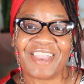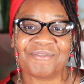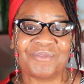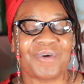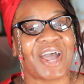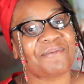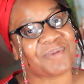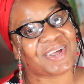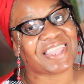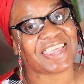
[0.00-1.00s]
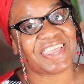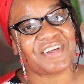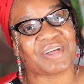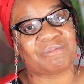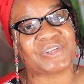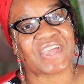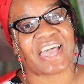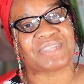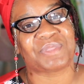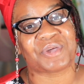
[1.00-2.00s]
everyone, Bird Lady here, coming to you
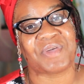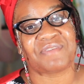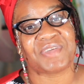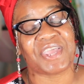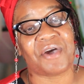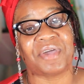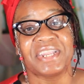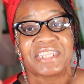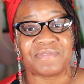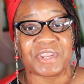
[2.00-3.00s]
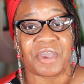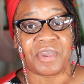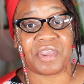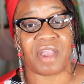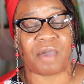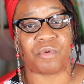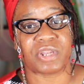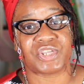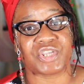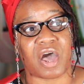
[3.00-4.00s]
guys with a quick video. And in this video here, I
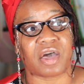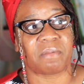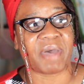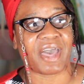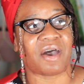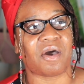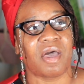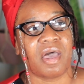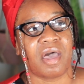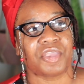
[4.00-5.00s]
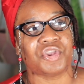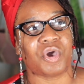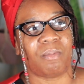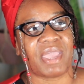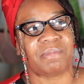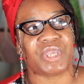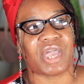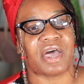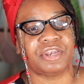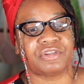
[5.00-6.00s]
want to talk about, you know,
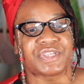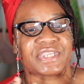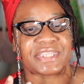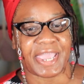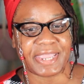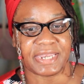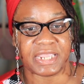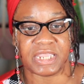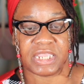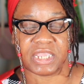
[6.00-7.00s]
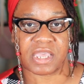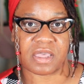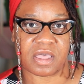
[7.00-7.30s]
maybe understanding